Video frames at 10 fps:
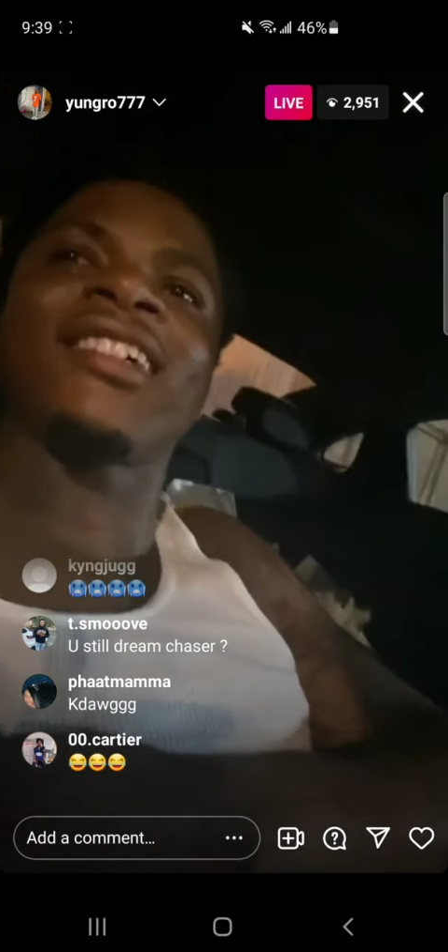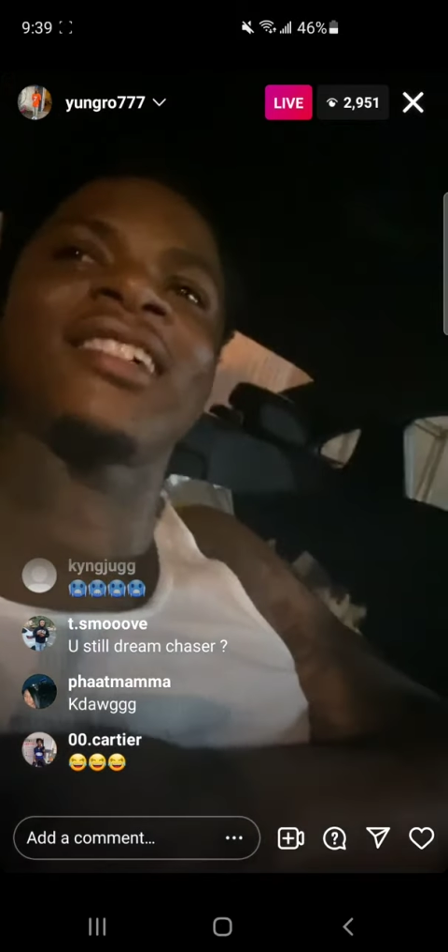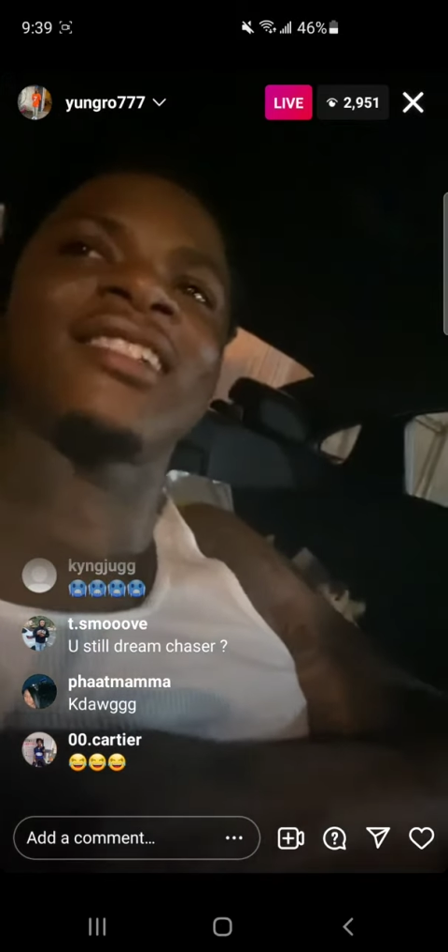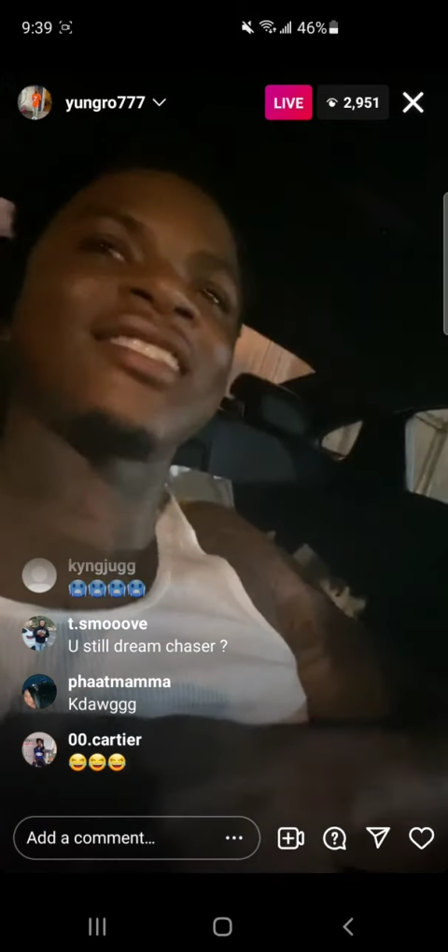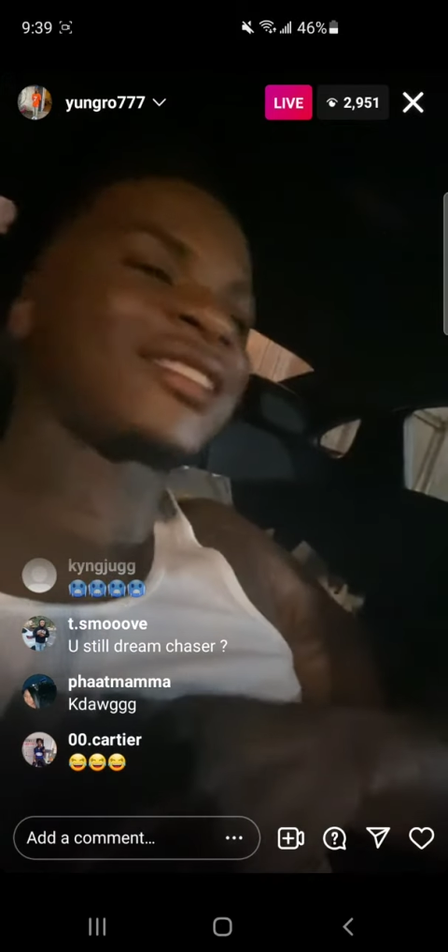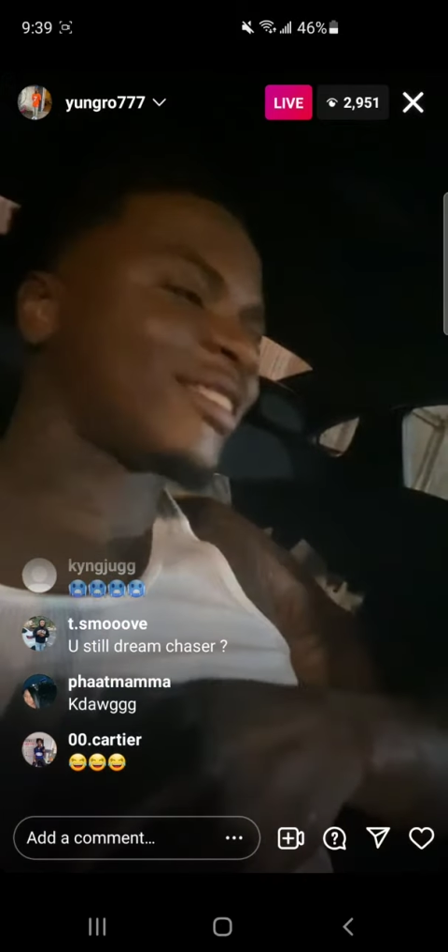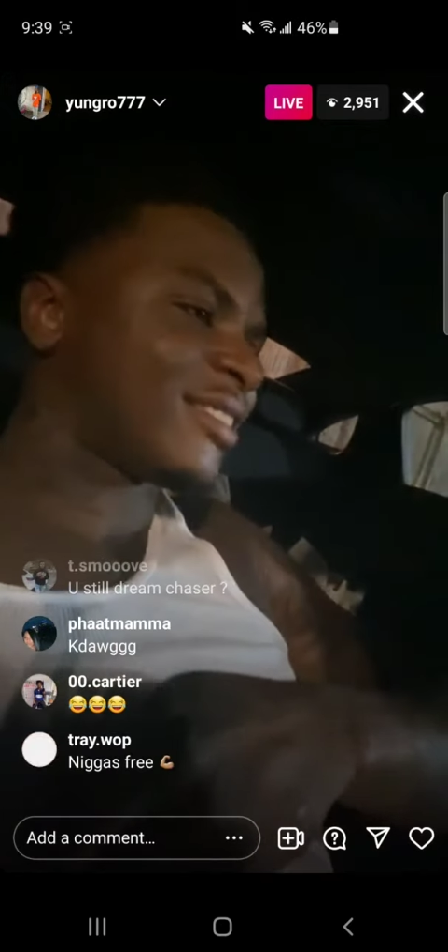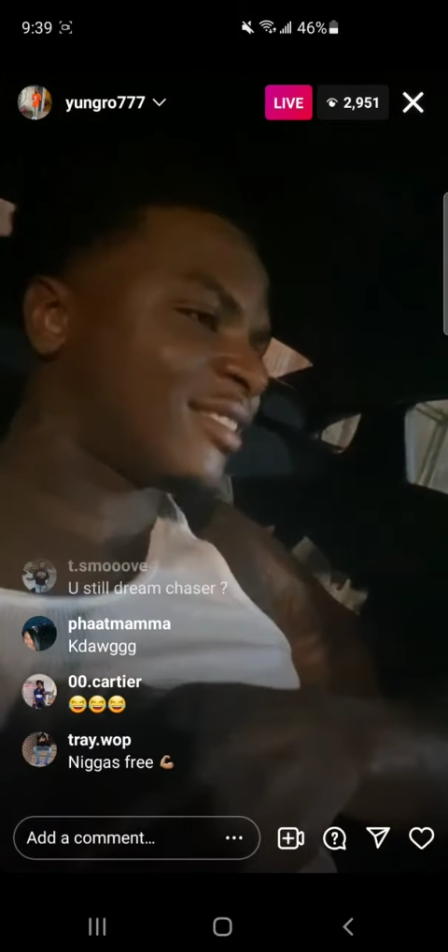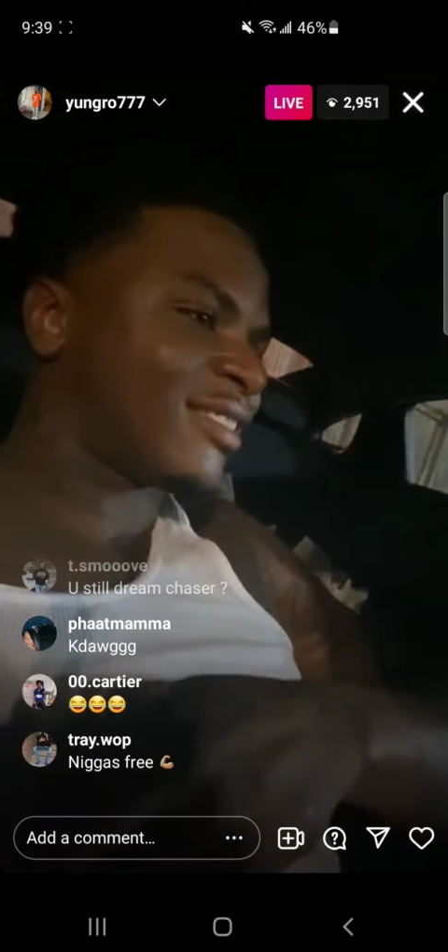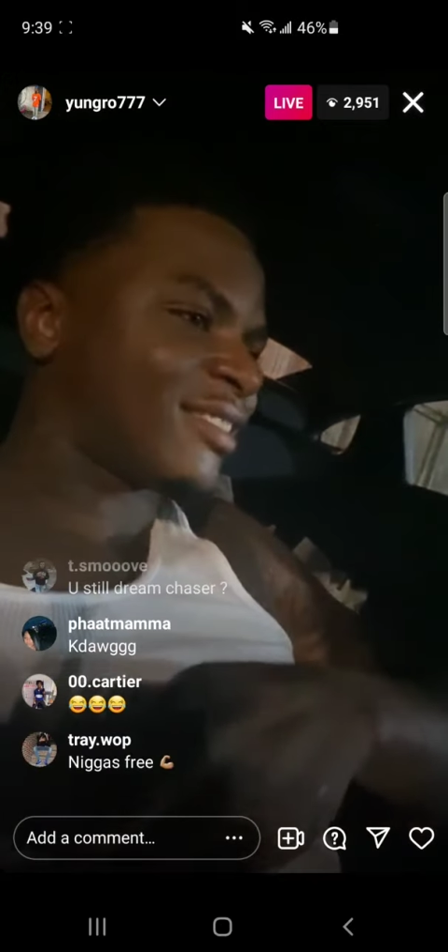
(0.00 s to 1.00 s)
huh?
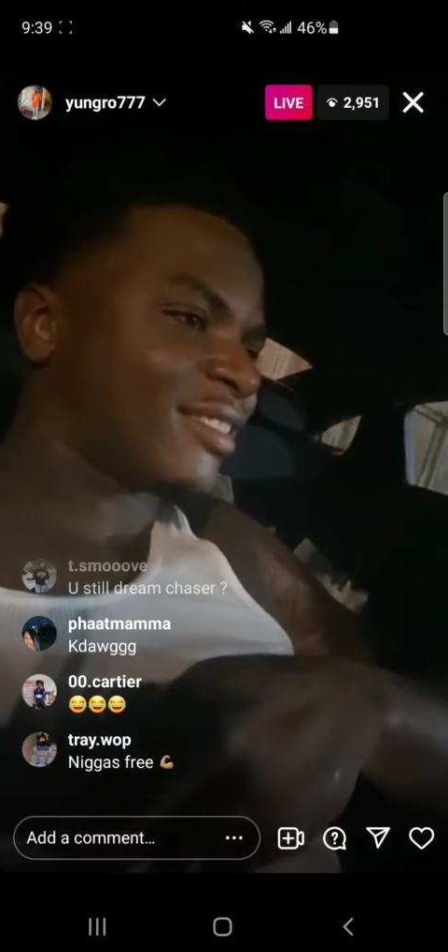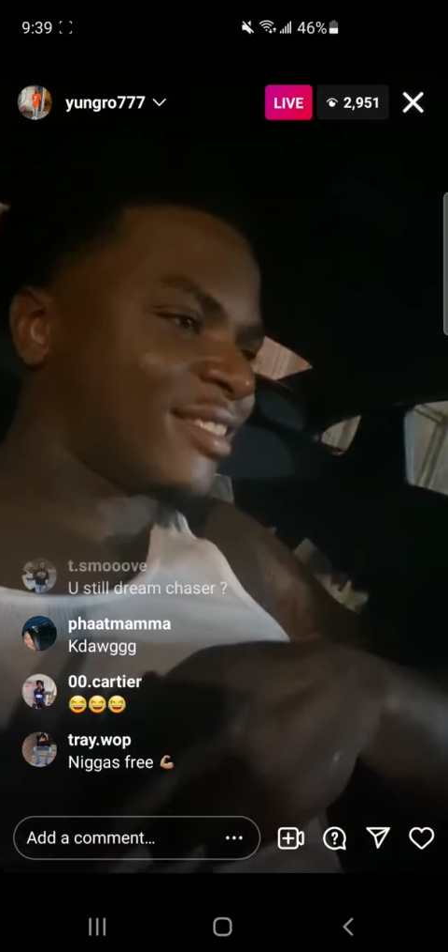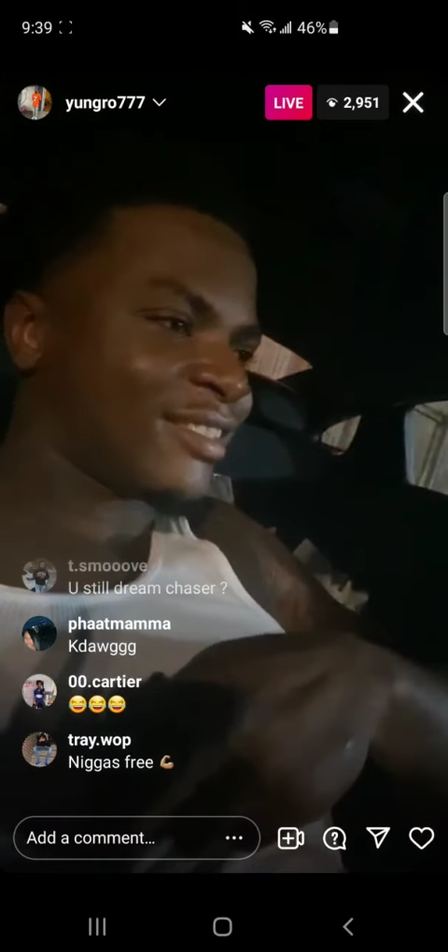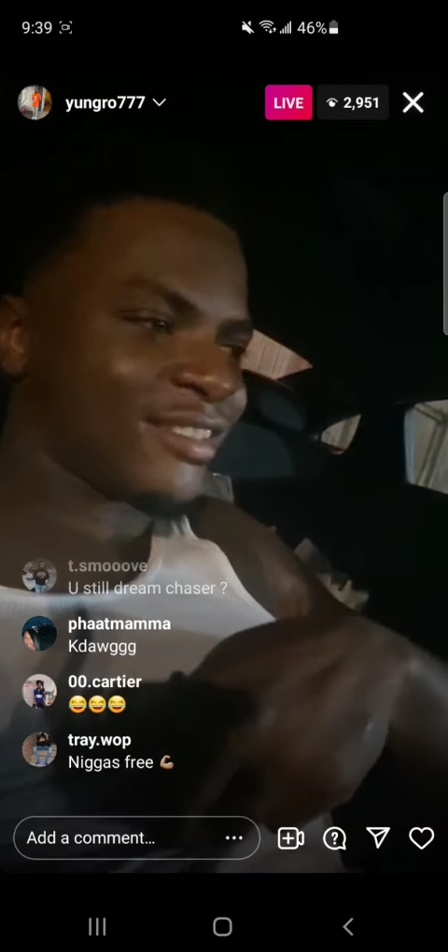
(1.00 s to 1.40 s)
Mama.